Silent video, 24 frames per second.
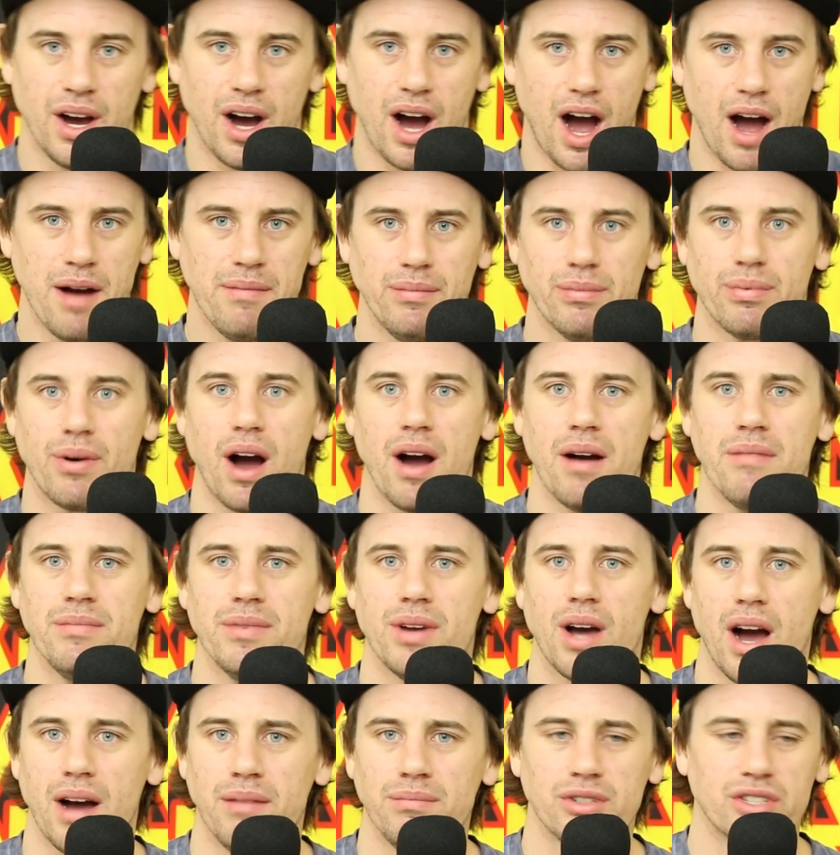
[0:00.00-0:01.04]

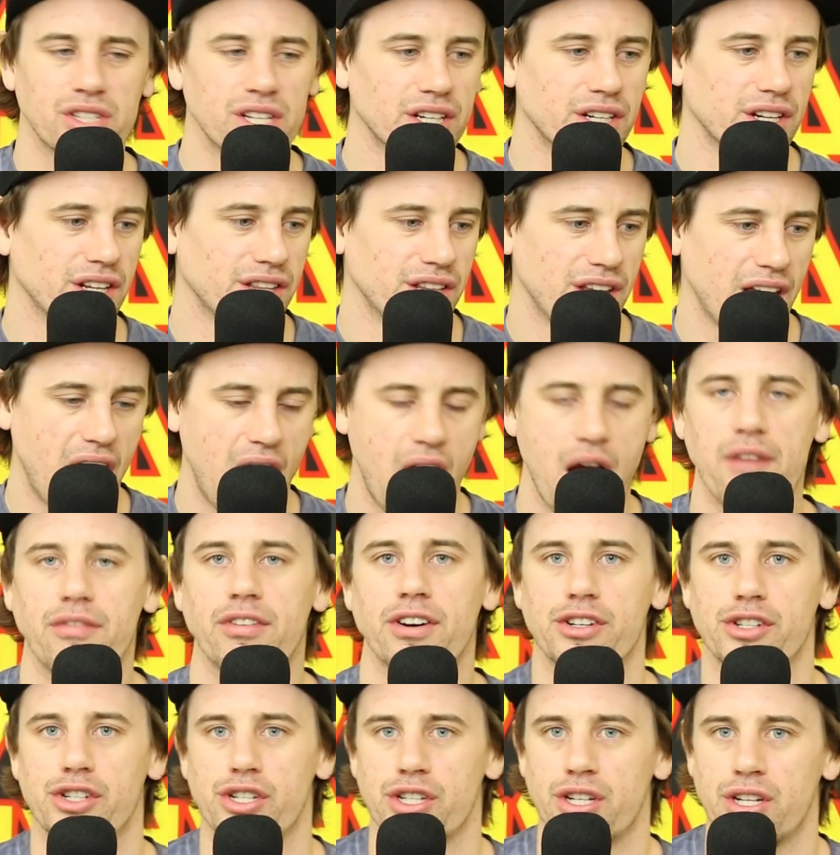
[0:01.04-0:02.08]
I'm sitting in the
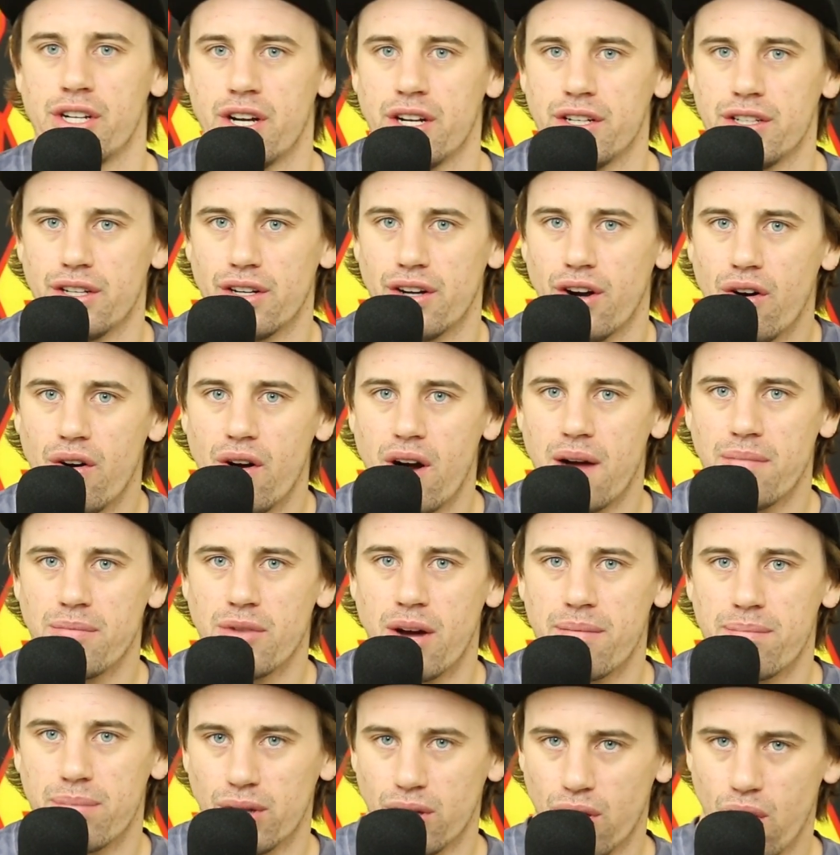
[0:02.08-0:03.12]
average. You know, I'm
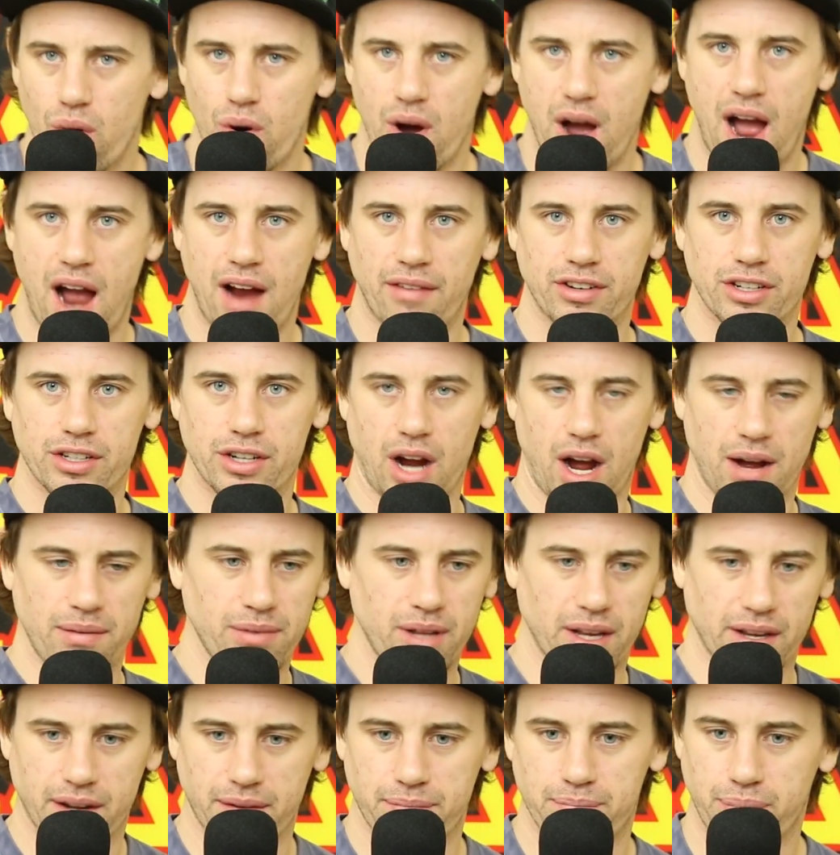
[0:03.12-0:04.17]
not below average. I'm
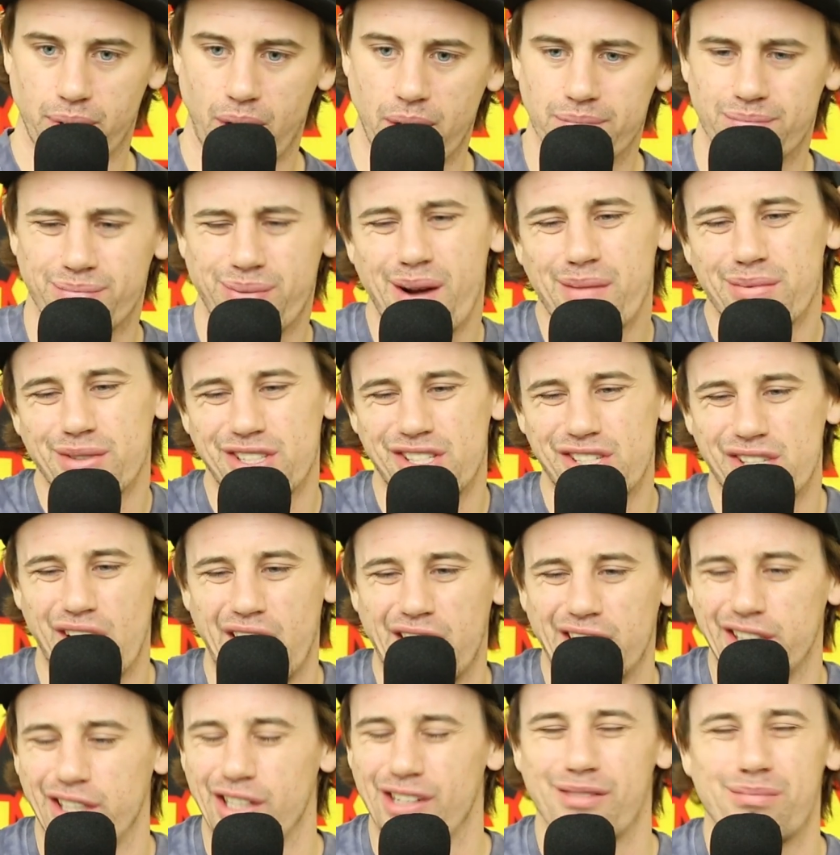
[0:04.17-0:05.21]
like probably
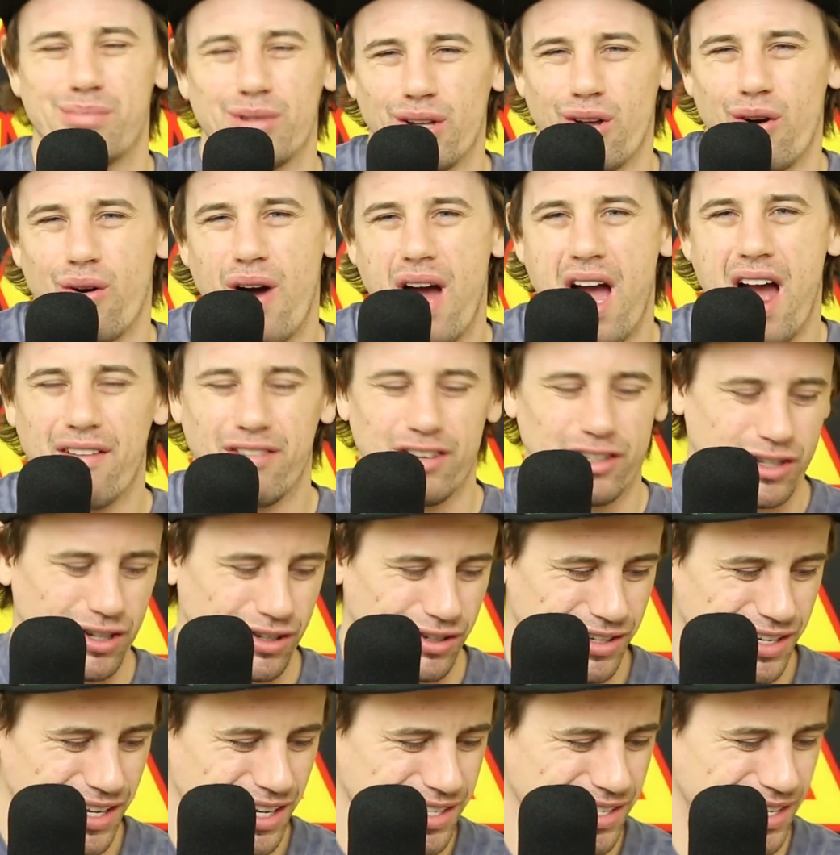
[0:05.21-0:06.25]
slightly below average
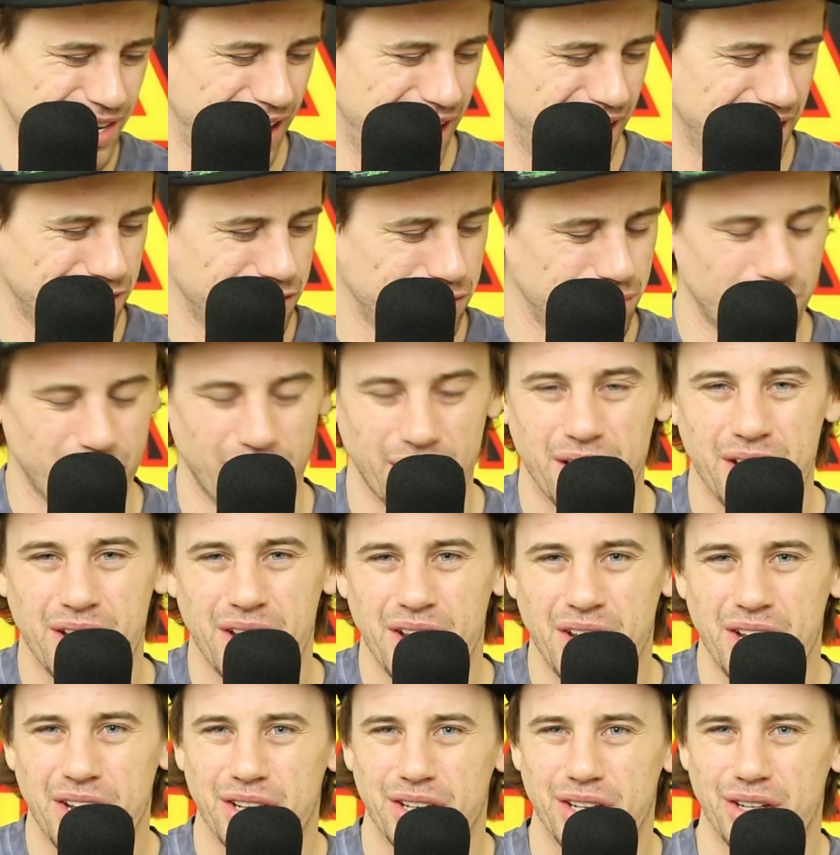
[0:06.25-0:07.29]
on dick size, but
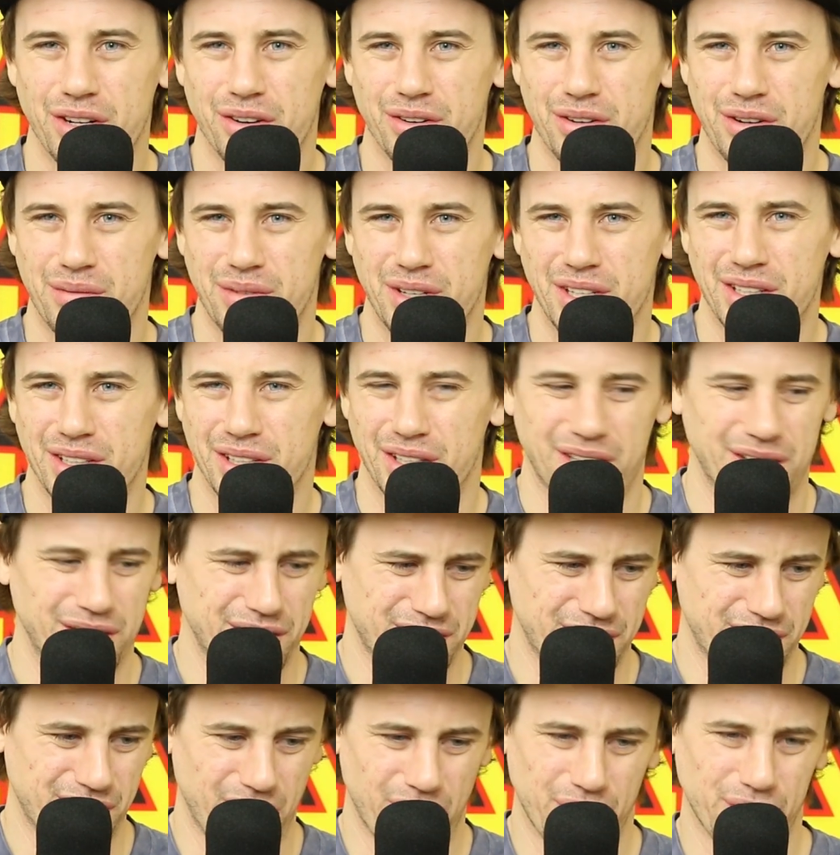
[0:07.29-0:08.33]
you know what I mean. Like,
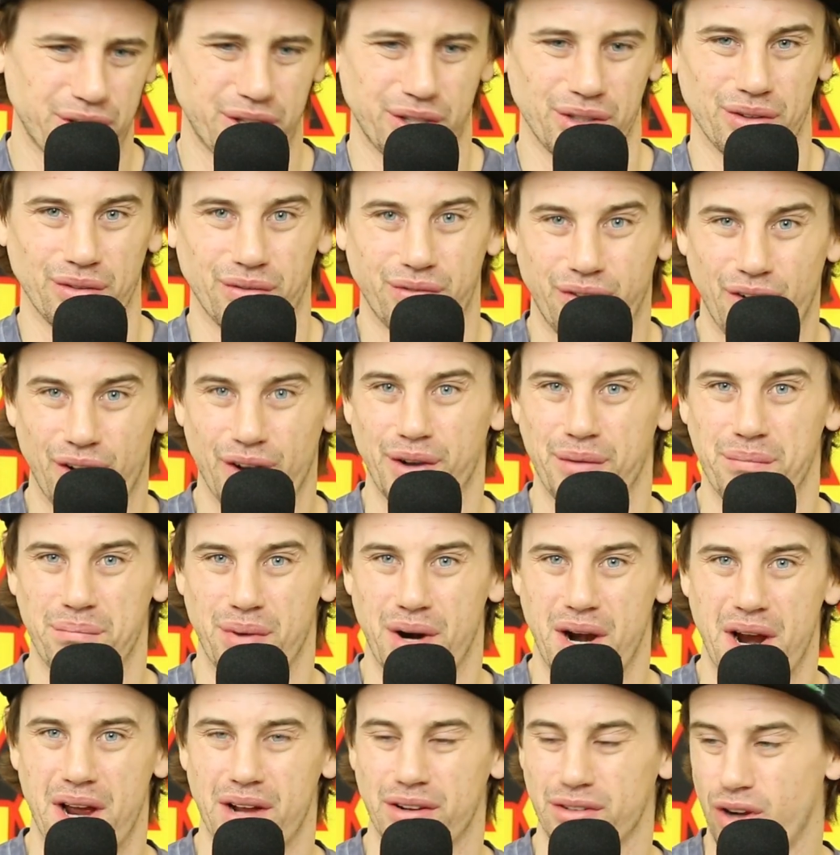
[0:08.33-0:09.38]
it's nothing to fucking
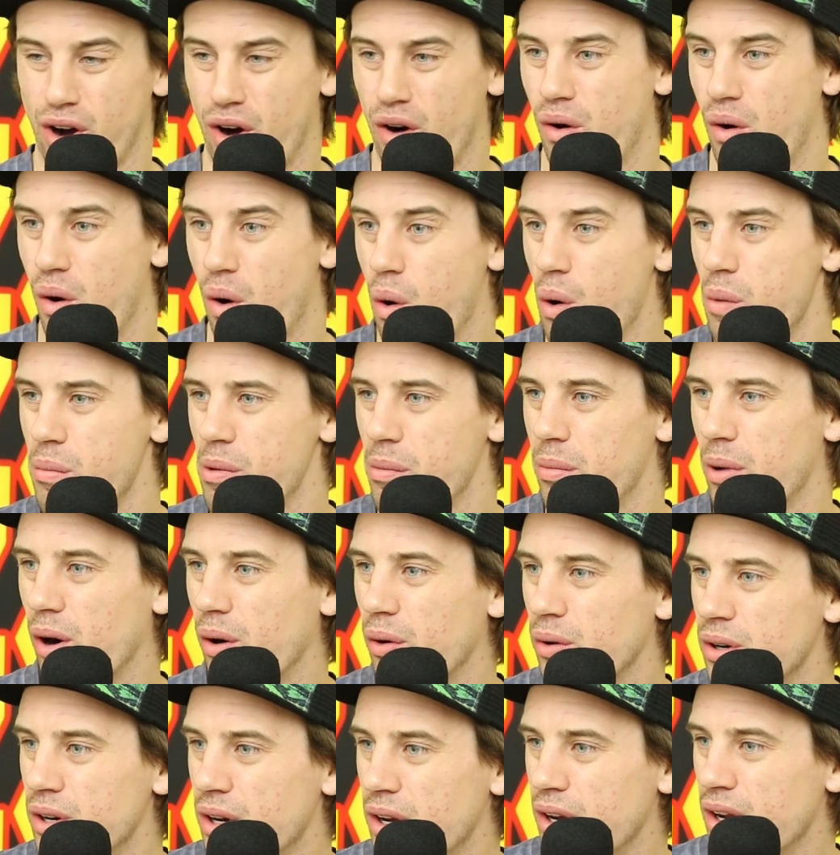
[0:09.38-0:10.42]
call home
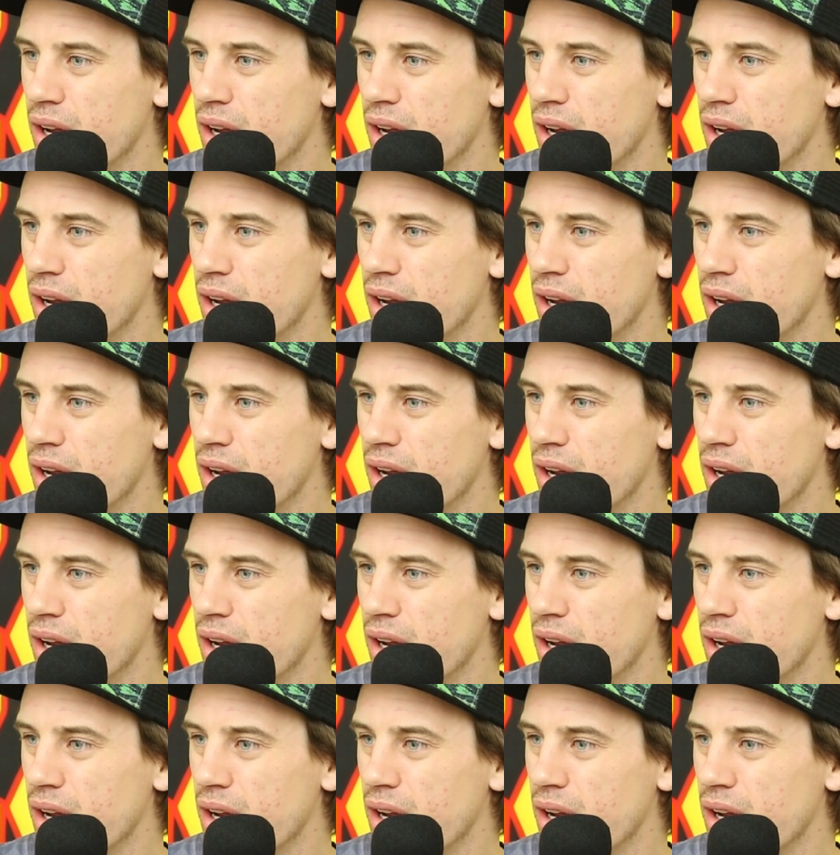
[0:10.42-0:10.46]
about.